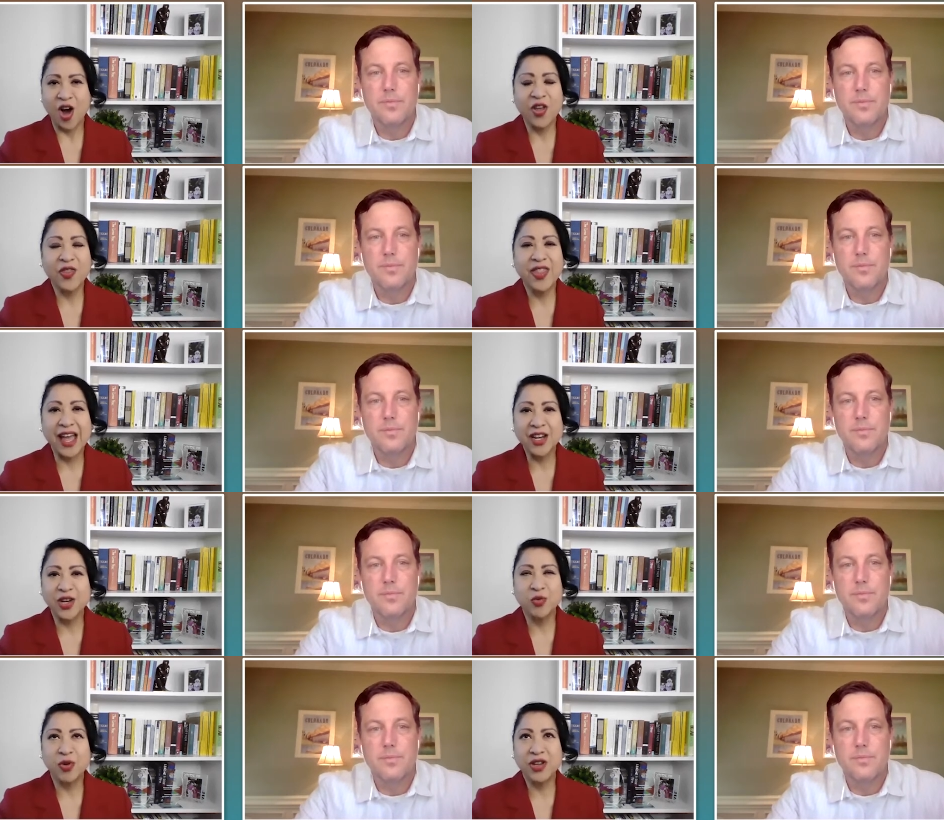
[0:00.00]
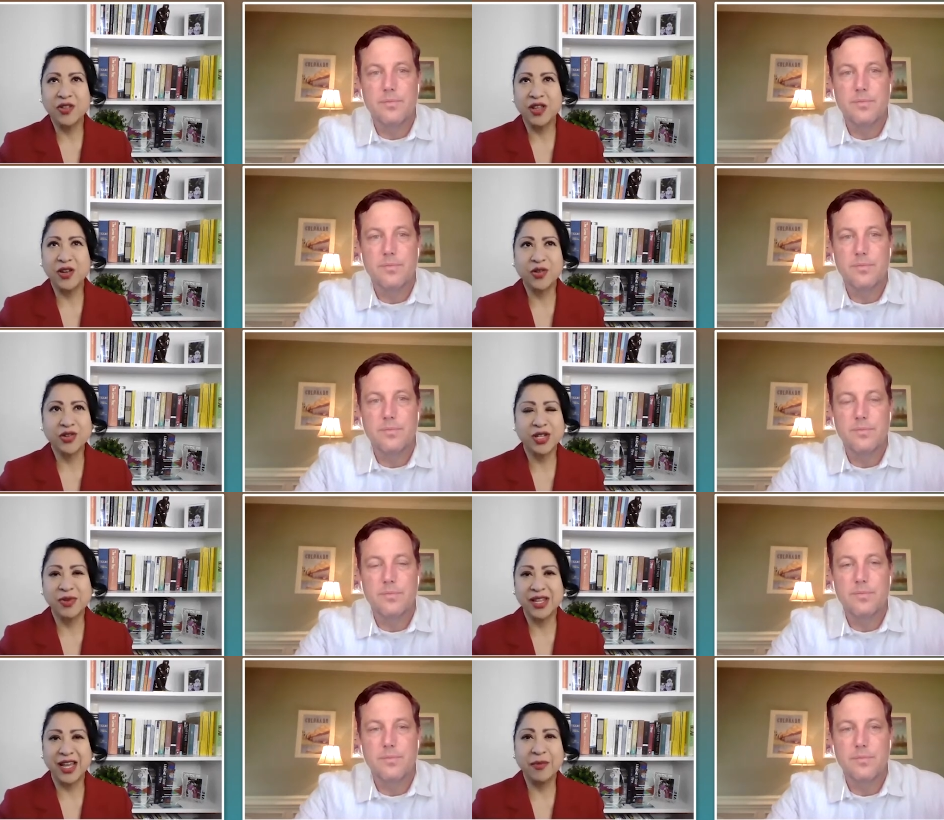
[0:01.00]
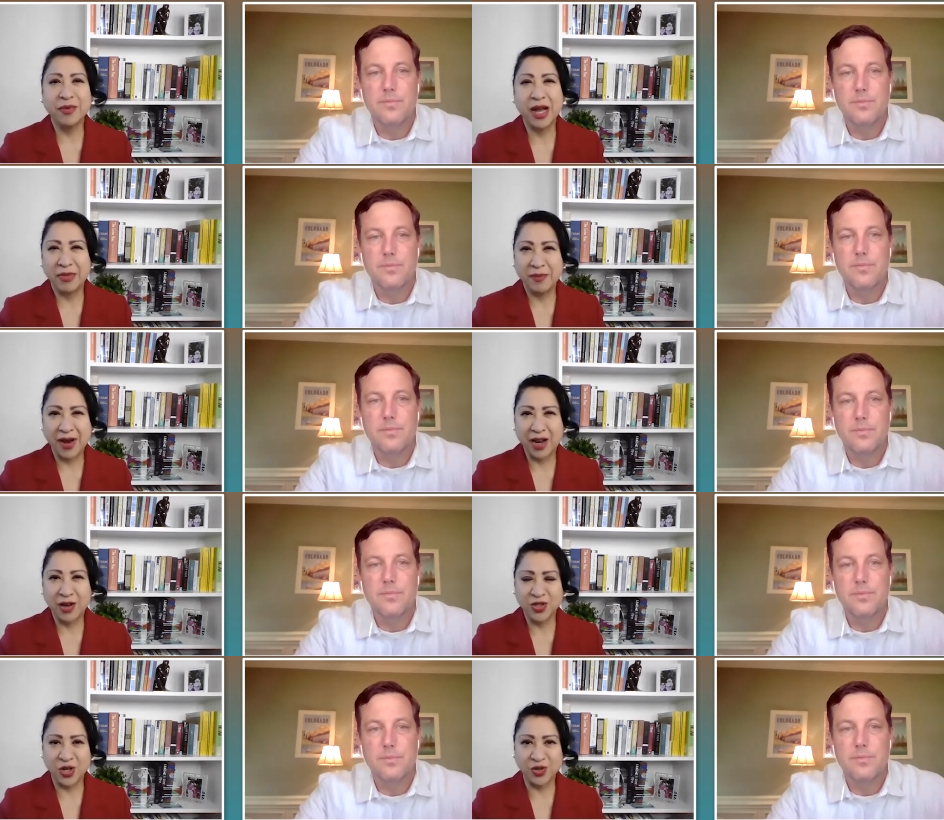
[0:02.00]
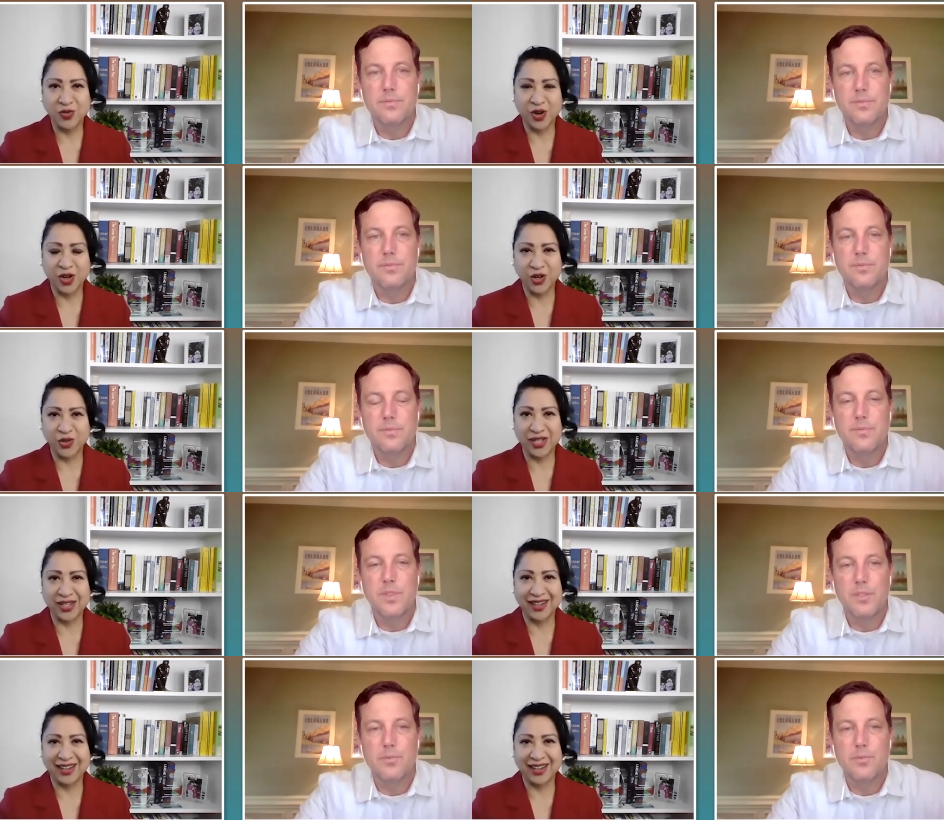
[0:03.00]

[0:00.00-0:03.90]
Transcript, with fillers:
Speaker 1: on that note, what do you think are some of the upcoming milestones for Houston?